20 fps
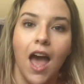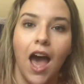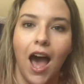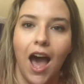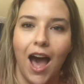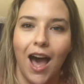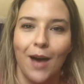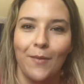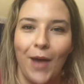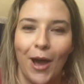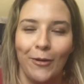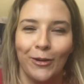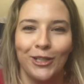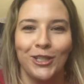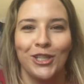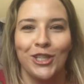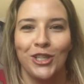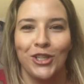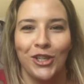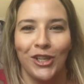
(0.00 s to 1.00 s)
I
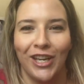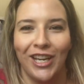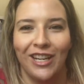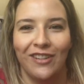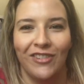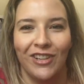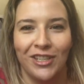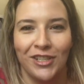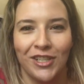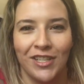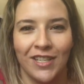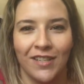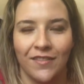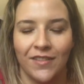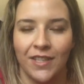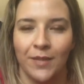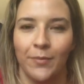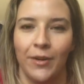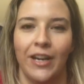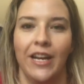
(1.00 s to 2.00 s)
watched The Chilling Adventures of
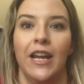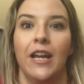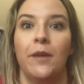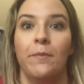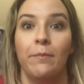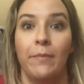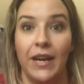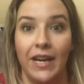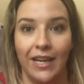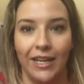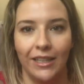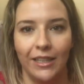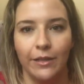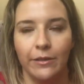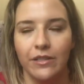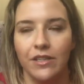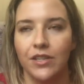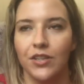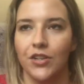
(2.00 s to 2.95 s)
Sabrina and immediately was